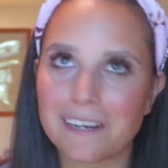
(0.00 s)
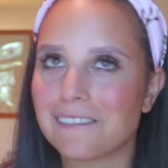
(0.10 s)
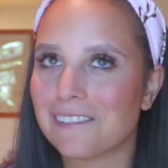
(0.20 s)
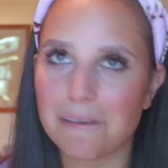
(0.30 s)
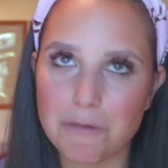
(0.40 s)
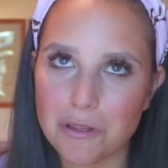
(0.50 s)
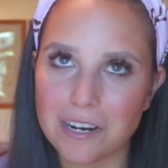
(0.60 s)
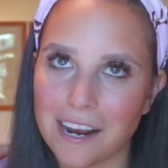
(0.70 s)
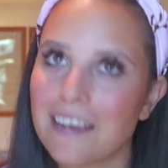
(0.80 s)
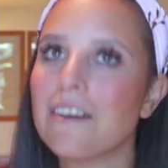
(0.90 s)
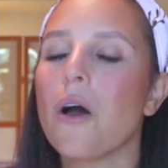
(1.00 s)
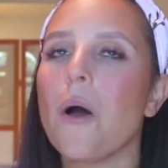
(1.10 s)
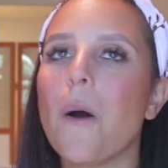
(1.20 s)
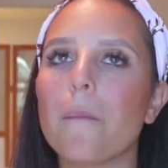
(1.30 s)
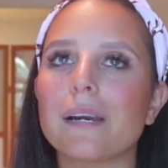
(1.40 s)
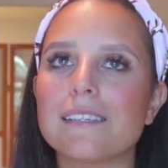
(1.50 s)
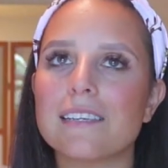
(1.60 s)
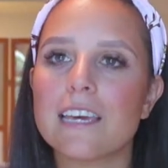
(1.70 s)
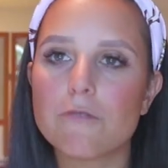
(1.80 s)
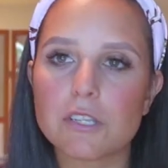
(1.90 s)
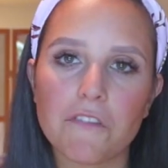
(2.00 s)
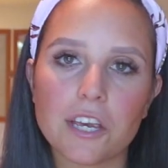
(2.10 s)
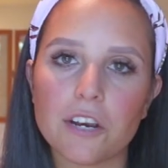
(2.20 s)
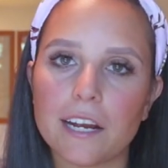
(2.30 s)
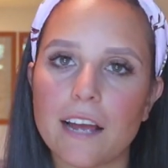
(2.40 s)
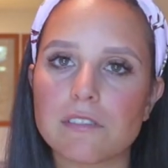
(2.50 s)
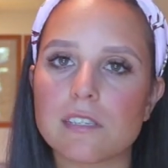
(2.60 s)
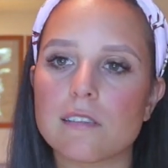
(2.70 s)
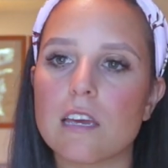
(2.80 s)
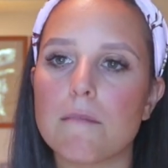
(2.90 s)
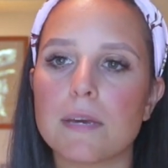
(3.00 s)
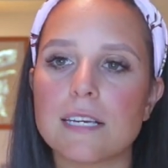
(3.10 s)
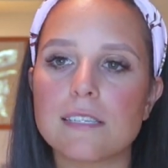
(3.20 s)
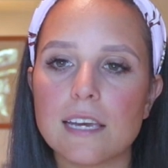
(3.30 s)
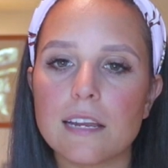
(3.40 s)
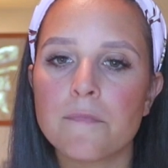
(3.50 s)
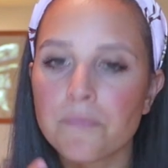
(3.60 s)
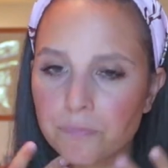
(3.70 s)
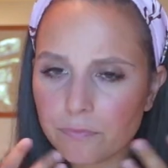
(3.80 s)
He doesn't sleep through the night, but as he was figuring out sleep, he did